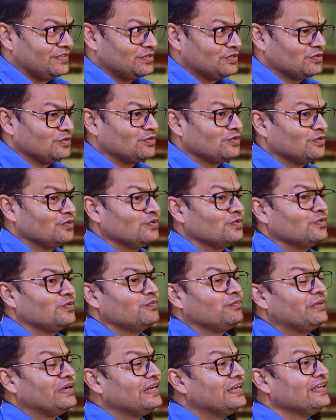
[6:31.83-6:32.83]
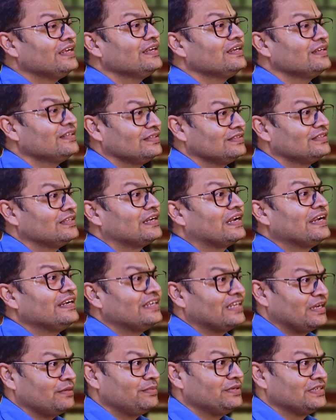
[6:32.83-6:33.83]
So, building the
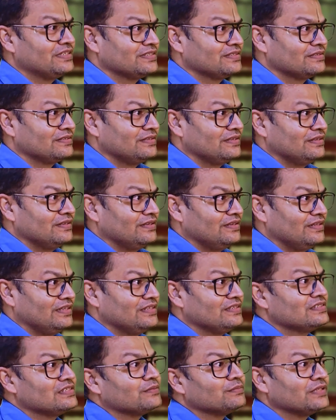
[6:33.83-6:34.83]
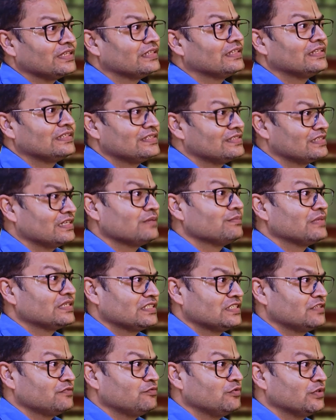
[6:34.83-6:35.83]
right habits is something that the Scrum
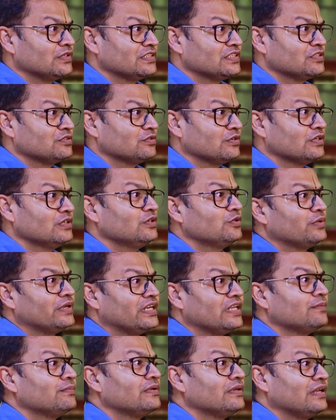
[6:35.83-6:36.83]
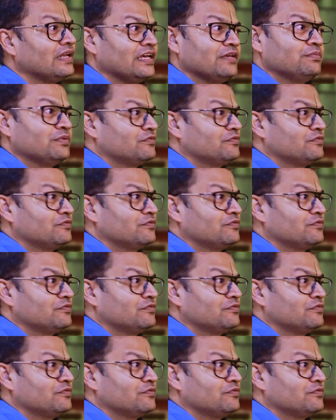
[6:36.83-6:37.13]
Master focuses on to enable high